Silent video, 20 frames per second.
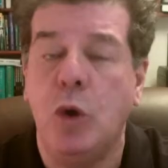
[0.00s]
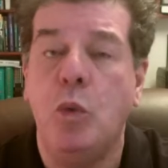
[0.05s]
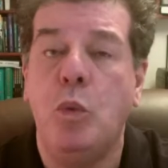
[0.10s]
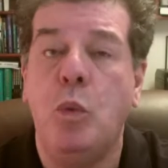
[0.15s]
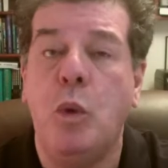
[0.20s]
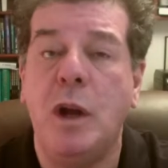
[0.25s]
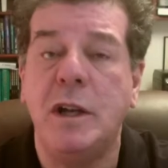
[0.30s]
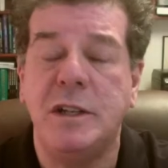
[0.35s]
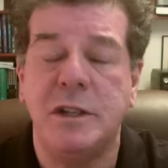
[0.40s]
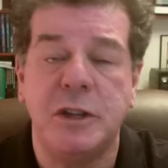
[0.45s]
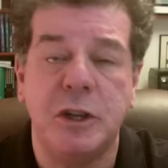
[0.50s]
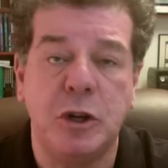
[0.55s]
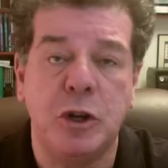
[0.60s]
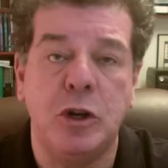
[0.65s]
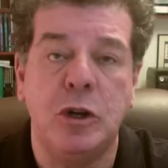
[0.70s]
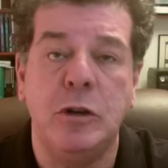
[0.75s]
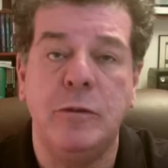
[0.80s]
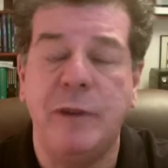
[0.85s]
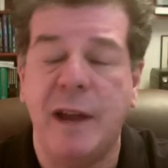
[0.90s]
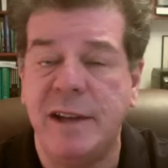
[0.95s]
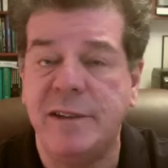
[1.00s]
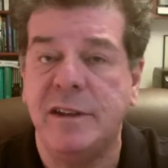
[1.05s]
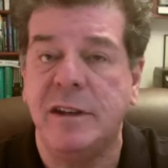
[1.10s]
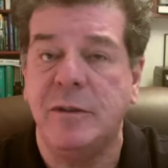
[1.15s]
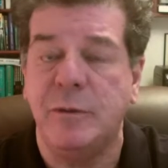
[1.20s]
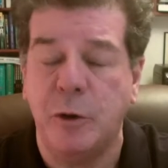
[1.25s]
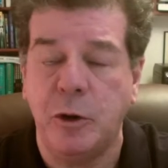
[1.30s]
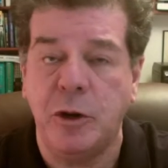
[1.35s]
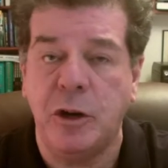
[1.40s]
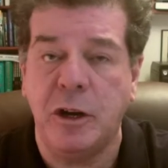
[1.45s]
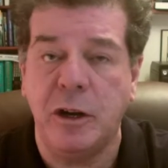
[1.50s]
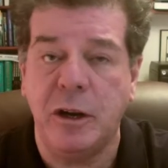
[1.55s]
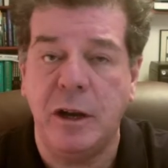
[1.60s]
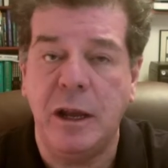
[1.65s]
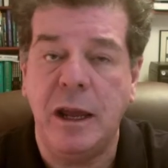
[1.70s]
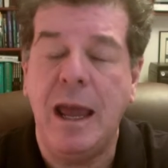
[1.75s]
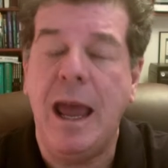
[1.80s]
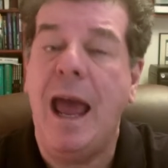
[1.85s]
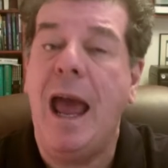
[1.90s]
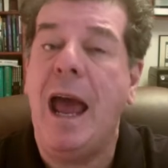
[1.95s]
once the curve has inverted,
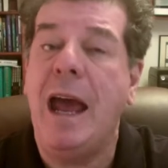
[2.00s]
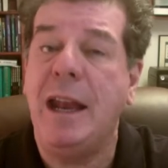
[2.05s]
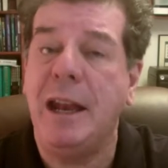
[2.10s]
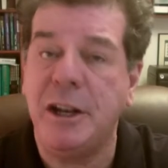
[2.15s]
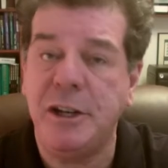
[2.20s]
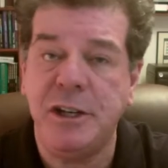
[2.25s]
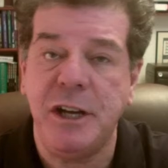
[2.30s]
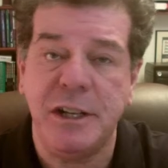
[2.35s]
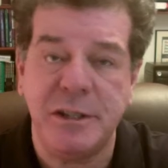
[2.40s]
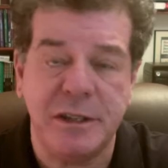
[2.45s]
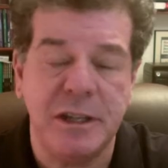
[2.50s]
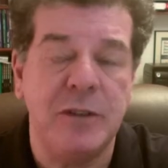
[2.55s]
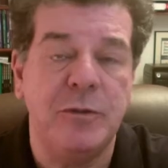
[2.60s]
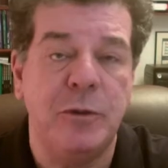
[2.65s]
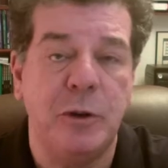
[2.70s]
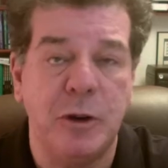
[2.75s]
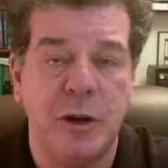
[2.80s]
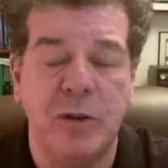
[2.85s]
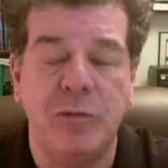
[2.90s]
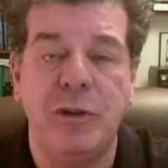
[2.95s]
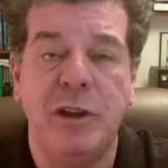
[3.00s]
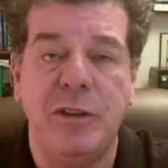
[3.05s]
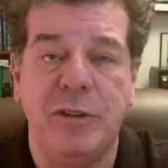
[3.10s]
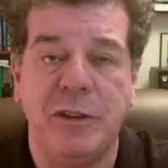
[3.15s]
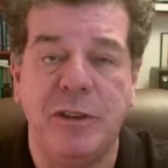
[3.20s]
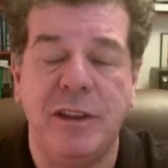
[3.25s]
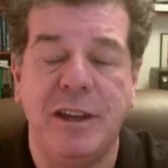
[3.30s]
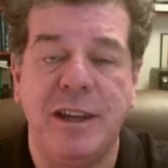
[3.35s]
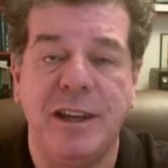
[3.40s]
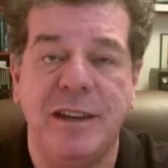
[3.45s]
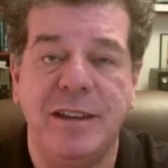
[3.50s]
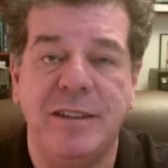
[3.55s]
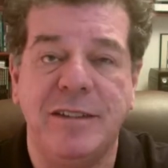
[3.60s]
and it just inverted recently.